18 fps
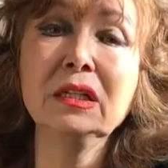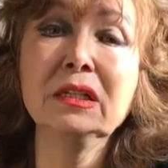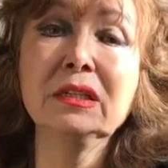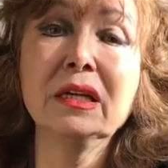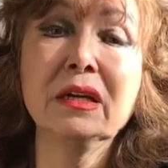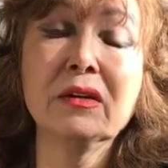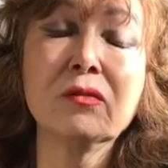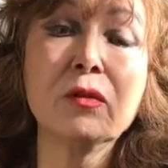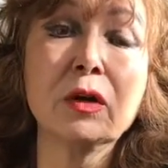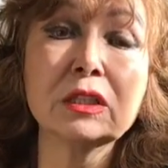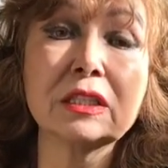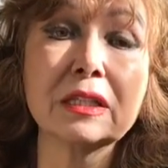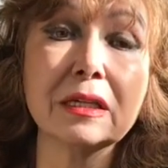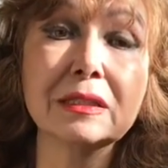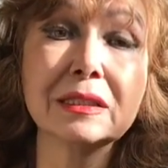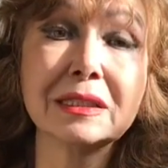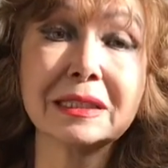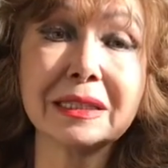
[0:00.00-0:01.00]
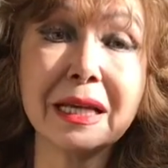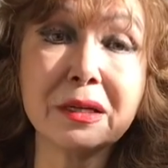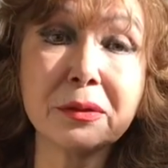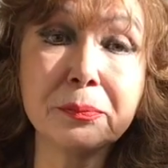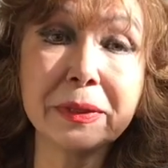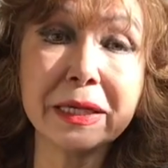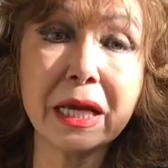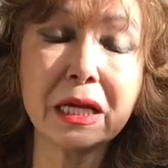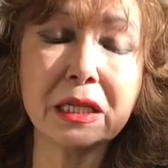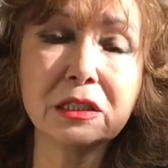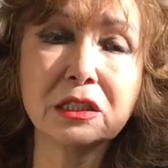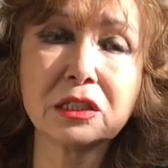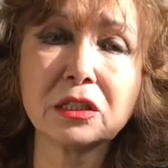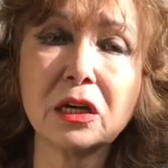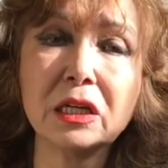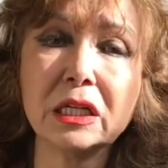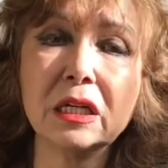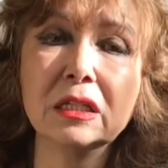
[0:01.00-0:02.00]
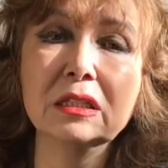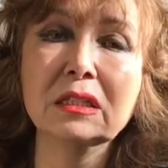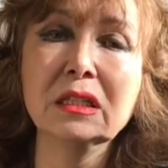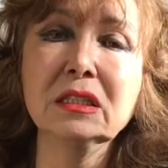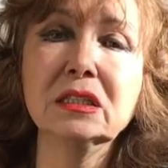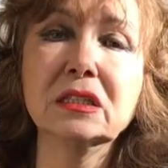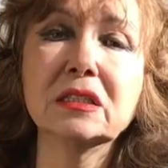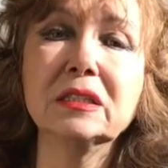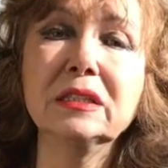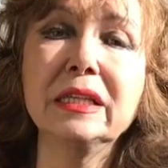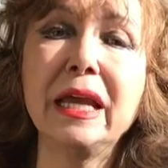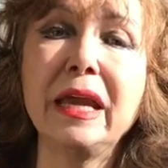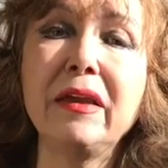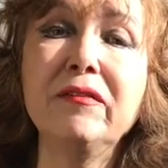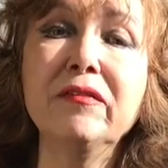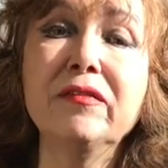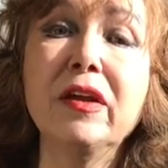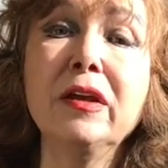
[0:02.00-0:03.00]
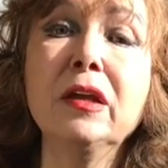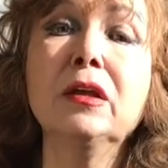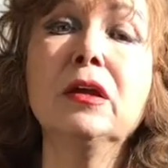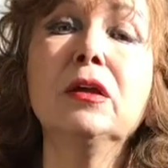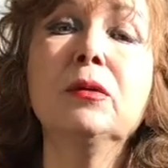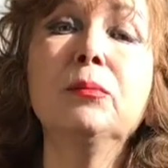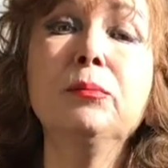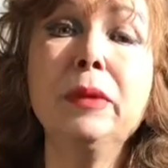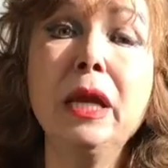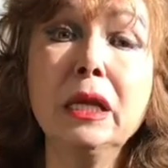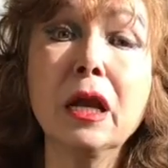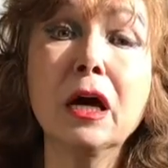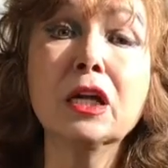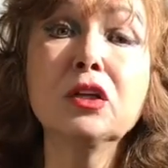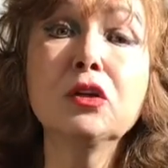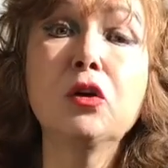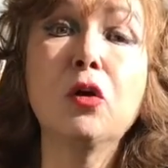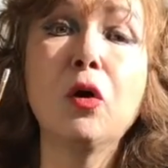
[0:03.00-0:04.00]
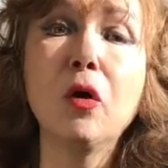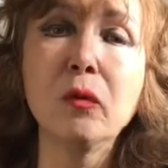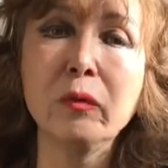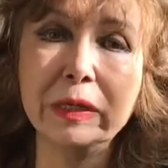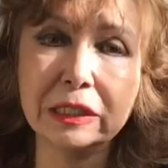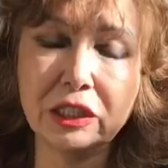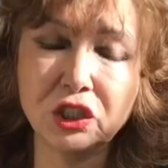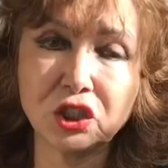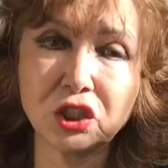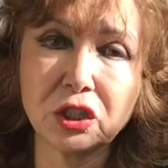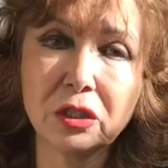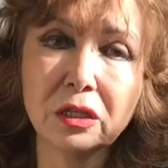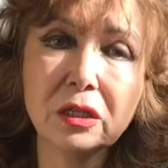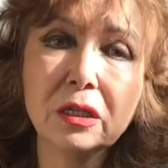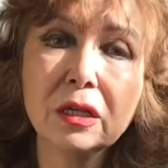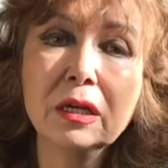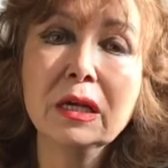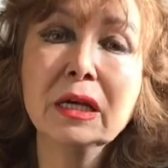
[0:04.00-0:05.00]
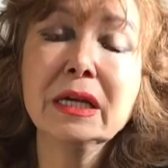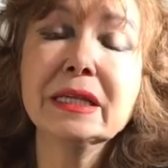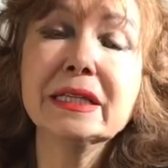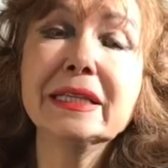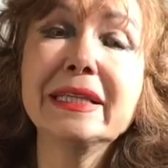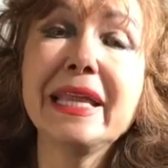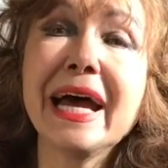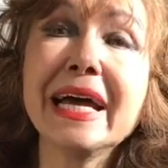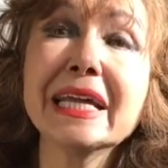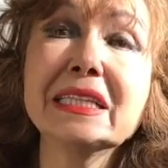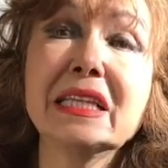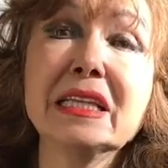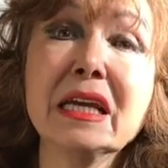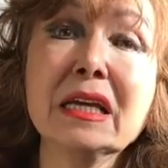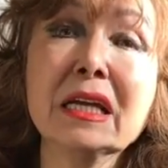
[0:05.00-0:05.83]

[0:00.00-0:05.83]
there was a Serbian scientist named Milankovic that